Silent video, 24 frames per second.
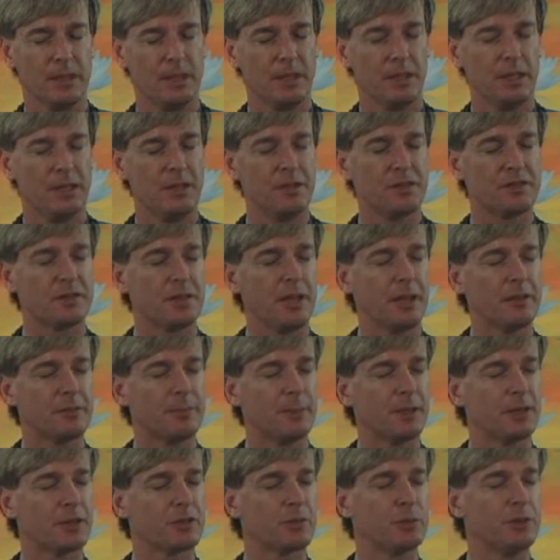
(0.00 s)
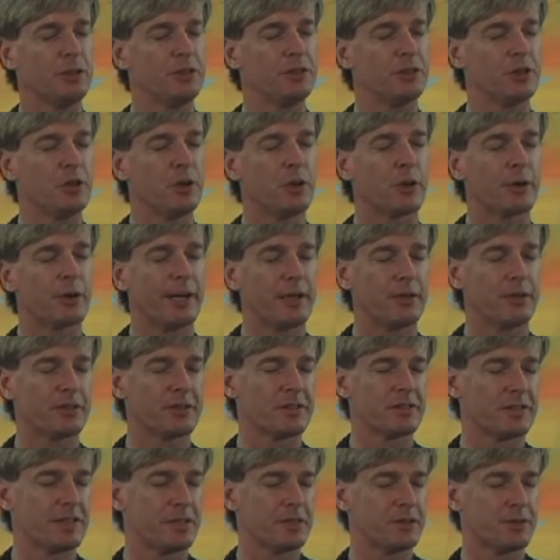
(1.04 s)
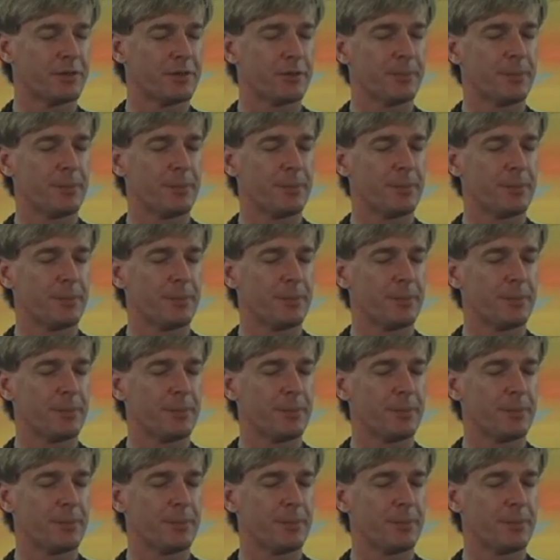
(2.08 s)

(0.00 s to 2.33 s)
It is not because we need to go around and say to every